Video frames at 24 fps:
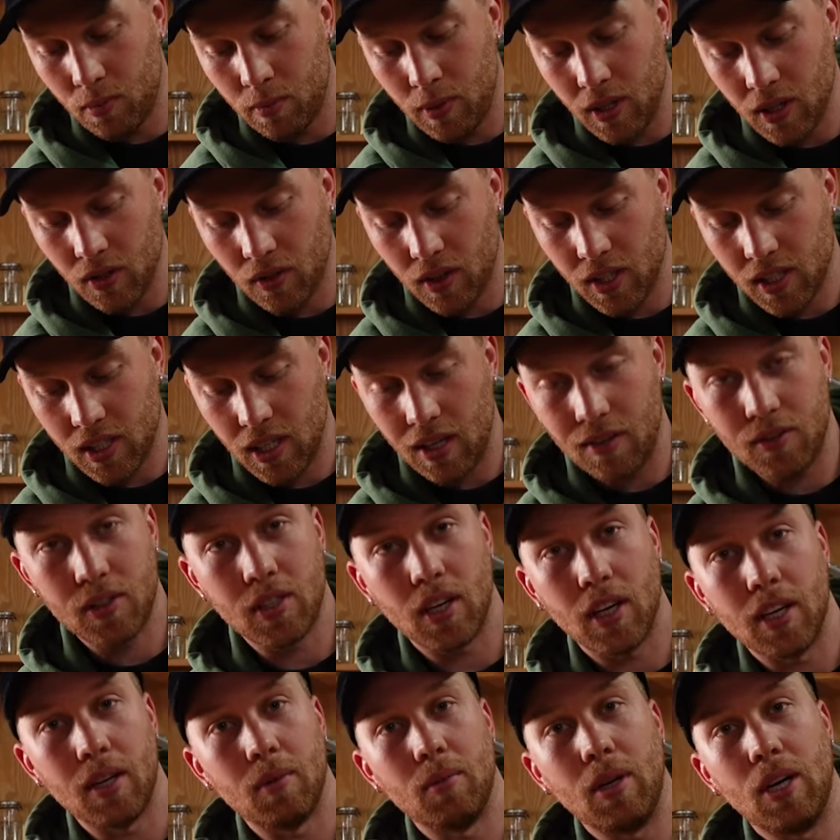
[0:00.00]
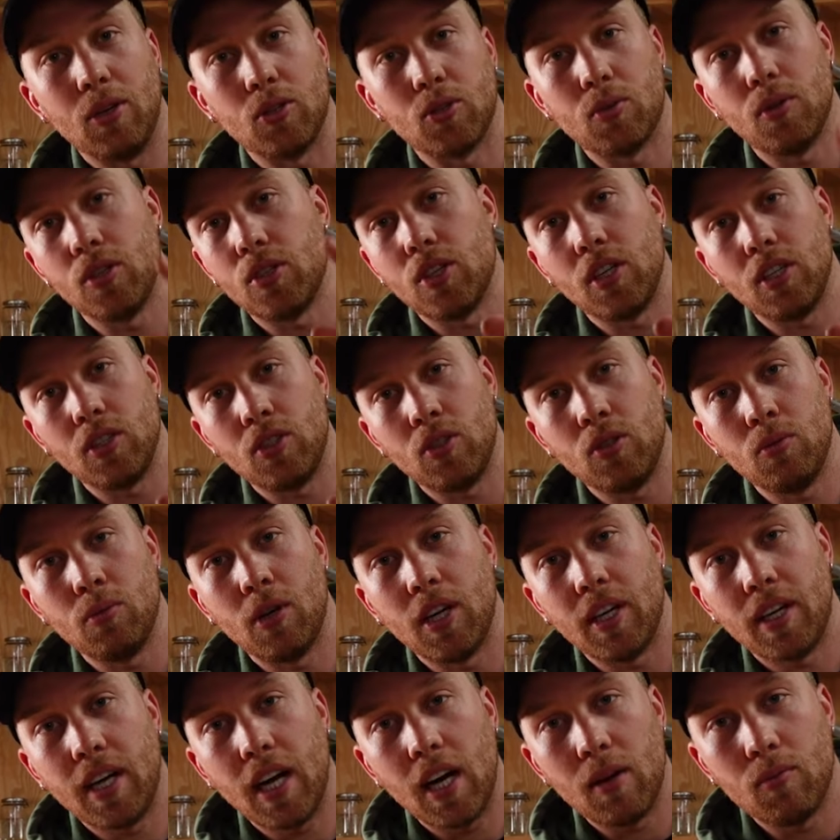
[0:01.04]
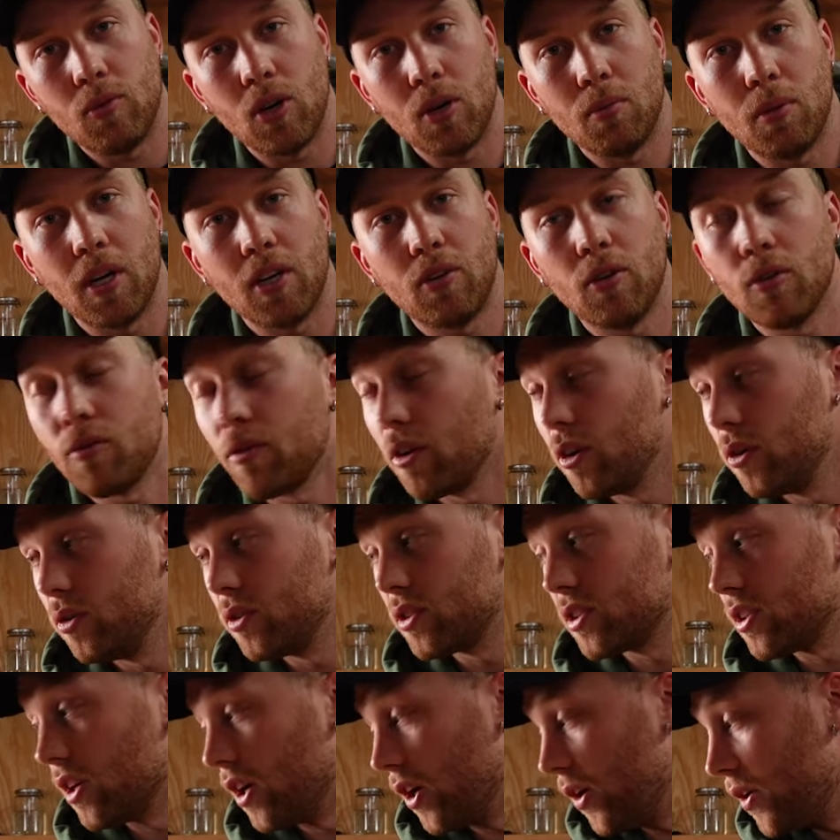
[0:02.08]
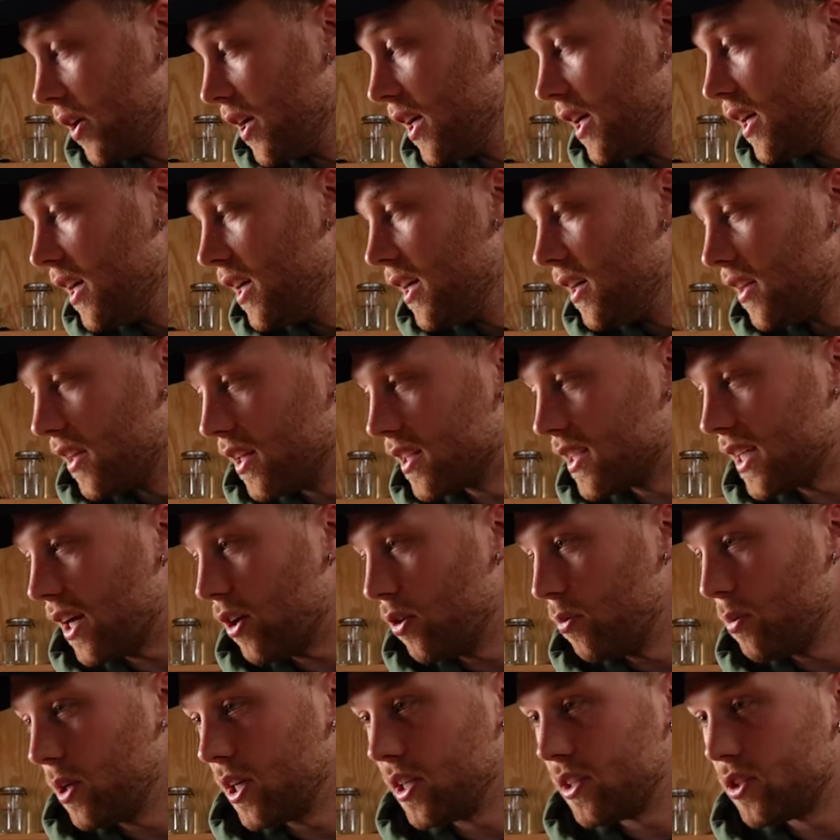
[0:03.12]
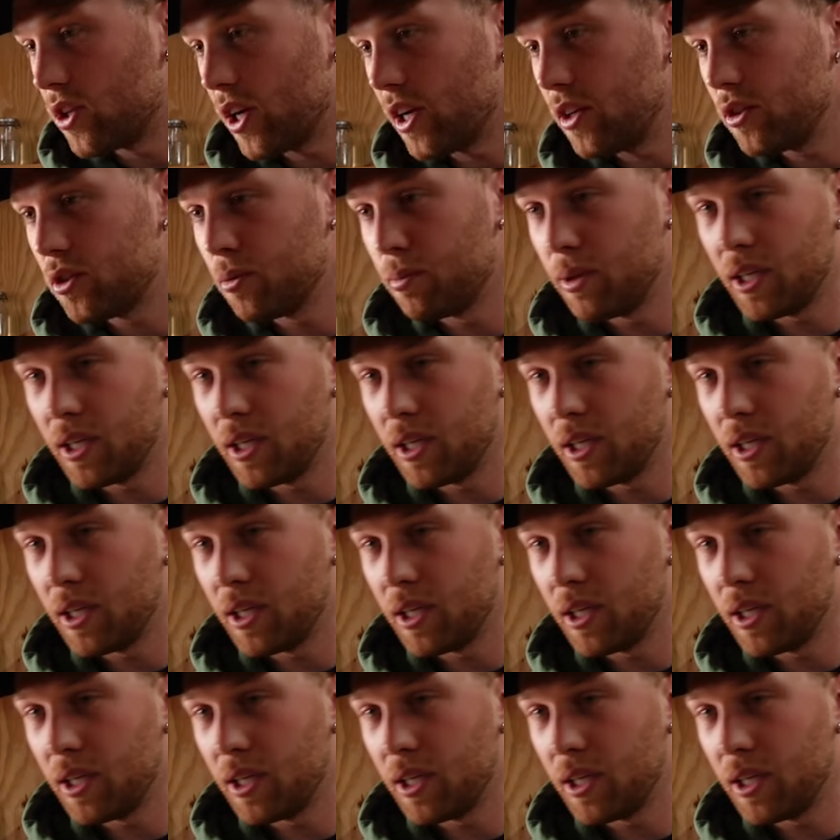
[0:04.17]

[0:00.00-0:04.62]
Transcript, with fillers: To be on the safe side, I'm now switching to my camera microphone, so the sound might change a